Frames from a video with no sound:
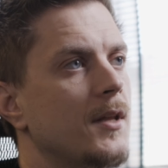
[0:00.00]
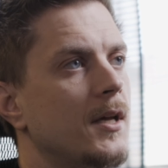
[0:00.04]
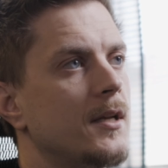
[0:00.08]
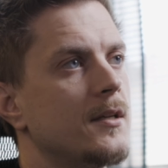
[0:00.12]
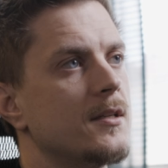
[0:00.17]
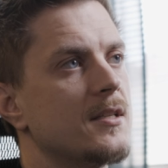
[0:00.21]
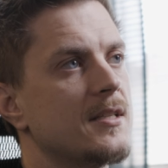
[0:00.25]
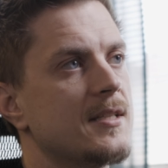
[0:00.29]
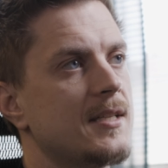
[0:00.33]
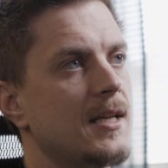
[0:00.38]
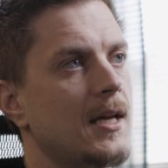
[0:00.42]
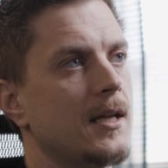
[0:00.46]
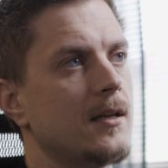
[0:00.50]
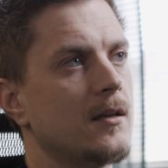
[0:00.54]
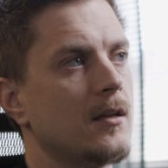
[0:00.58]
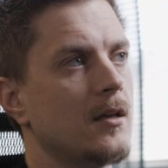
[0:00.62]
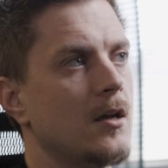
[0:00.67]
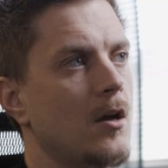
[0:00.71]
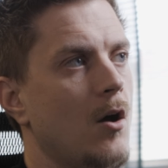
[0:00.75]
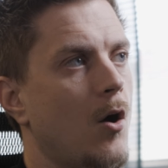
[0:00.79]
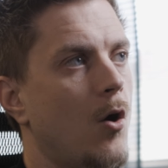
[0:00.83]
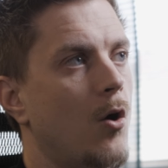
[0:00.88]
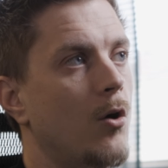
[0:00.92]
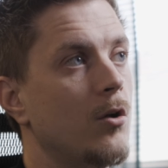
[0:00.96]
then set
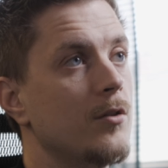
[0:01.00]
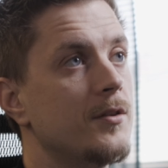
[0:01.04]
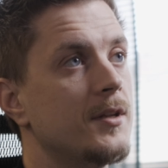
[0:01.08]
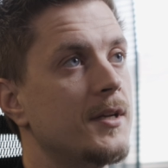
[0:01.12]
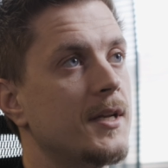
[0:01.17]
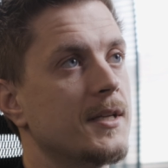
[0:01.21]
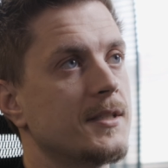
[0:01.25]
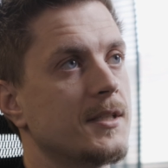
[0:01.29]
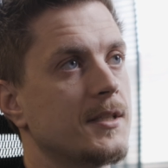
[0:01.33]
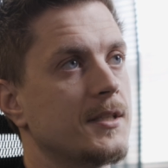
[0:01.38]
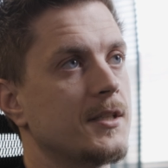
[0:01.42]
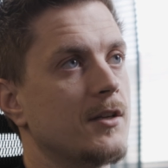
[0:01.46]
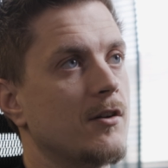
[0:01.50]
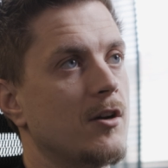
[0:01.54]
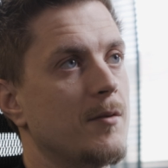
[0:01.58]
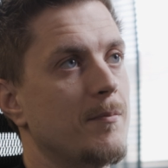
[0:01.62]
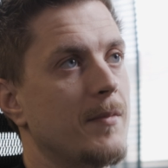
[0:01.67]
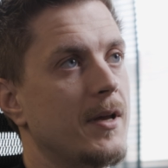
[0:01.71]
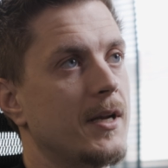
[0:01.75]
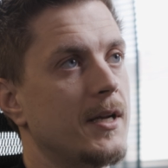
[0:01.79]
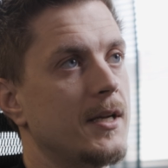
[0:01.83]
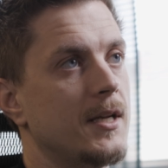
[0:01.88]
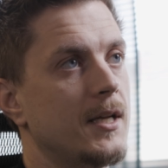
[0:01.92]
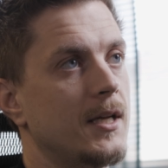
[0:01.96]
all the necessary
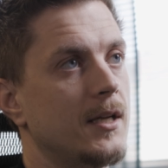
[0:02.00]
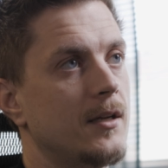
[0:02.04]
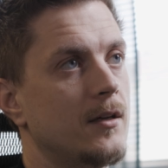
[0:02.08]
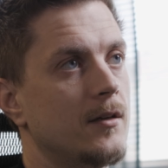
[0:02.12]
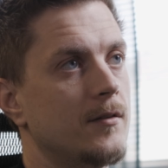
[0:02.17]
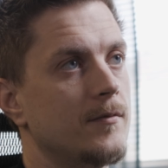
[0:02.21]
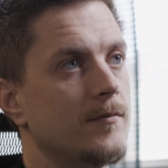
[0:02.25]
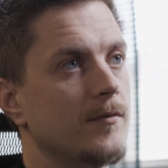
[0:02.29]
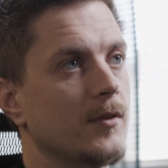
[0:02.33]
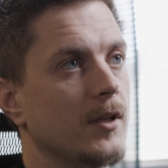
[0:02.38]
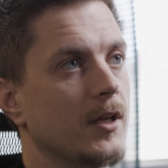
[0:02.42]
metadata.